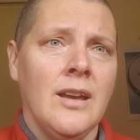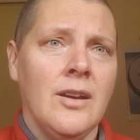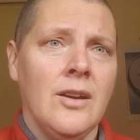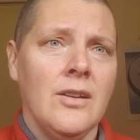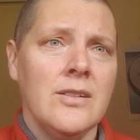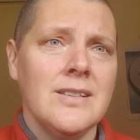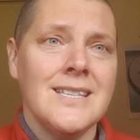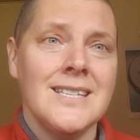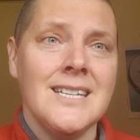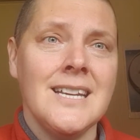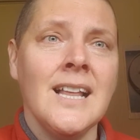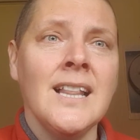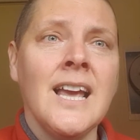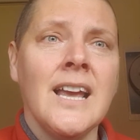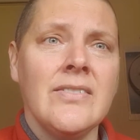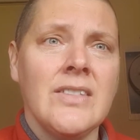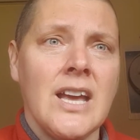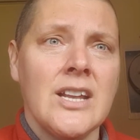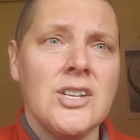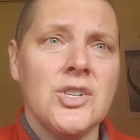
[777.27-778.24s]

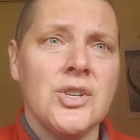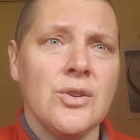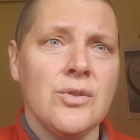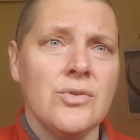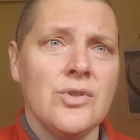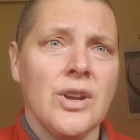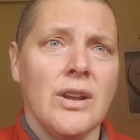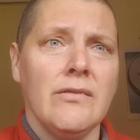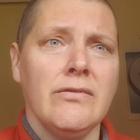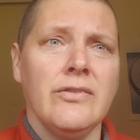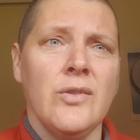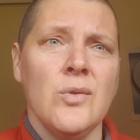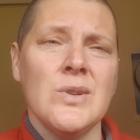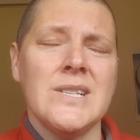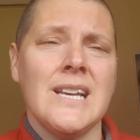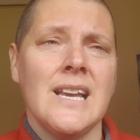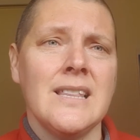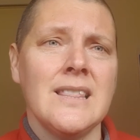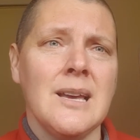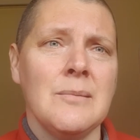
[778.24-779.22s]
stealing their children,
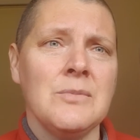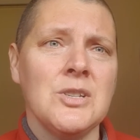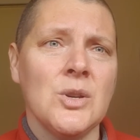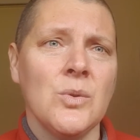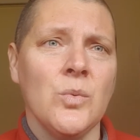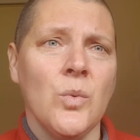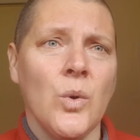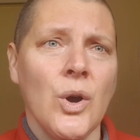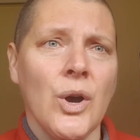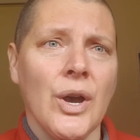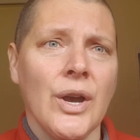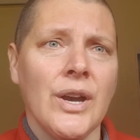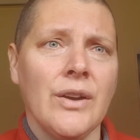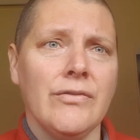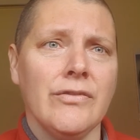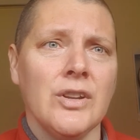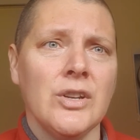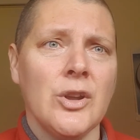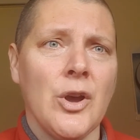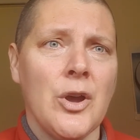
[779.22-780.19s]
forcing them to work
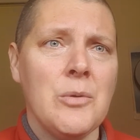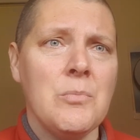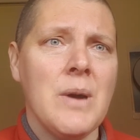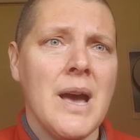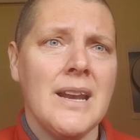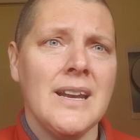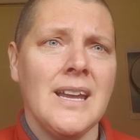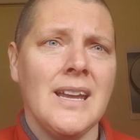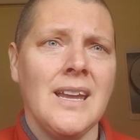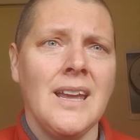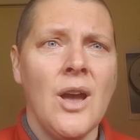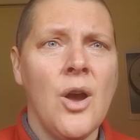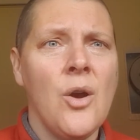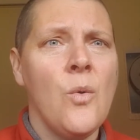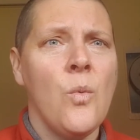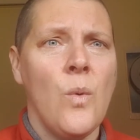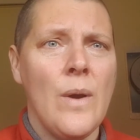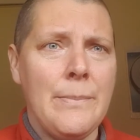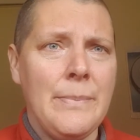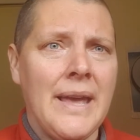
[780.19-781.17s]
for no money,
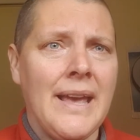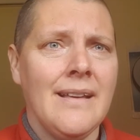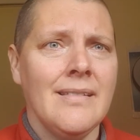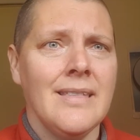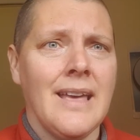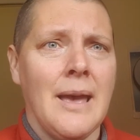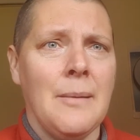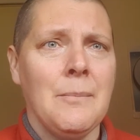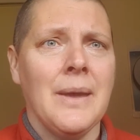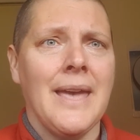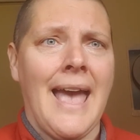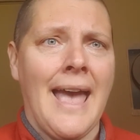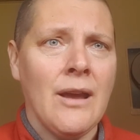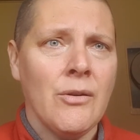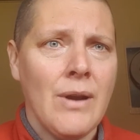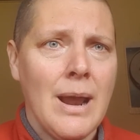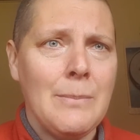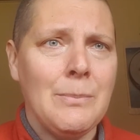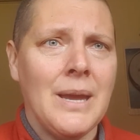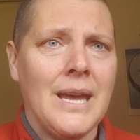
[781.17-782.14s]
whipping them, gang
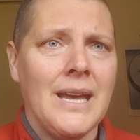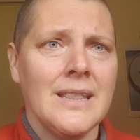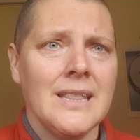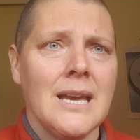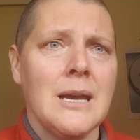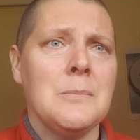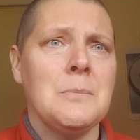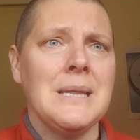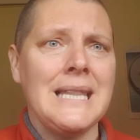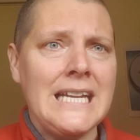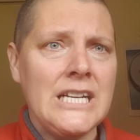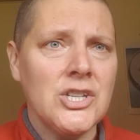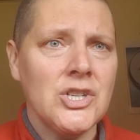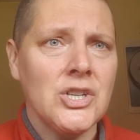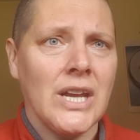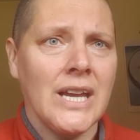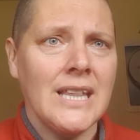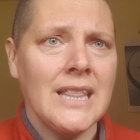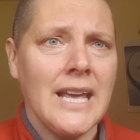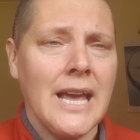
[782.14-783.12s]
raping them,
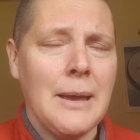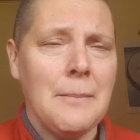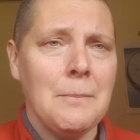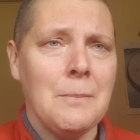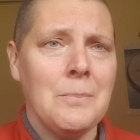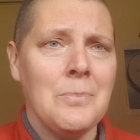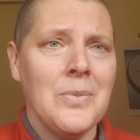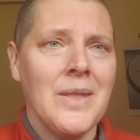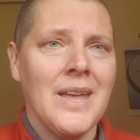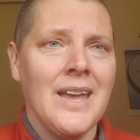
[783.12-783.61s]
lynching them,